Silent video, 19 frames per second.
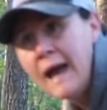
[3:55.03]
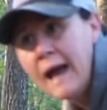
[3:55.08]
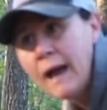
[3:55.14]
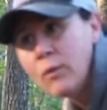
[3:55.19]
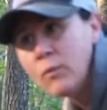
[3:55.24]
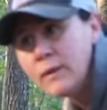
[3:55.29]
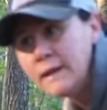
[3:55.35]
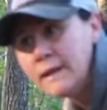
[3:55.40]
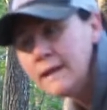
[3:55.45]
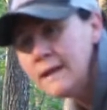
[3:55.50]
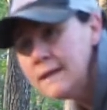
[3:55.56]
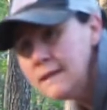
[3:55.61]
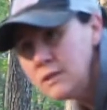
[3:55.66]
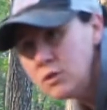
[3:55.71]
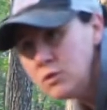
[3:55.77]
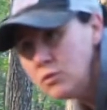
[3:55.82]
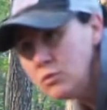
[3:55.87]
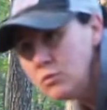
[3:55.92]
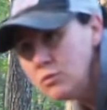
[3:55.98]
And we need
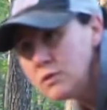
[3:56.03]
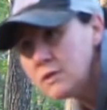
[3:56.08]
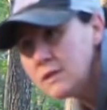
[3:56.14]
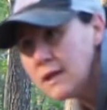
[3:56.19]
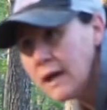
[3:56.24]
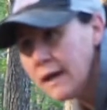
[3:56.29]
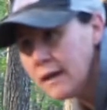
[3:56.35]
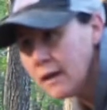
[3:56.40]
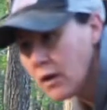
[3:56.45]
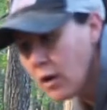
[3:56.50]
to design a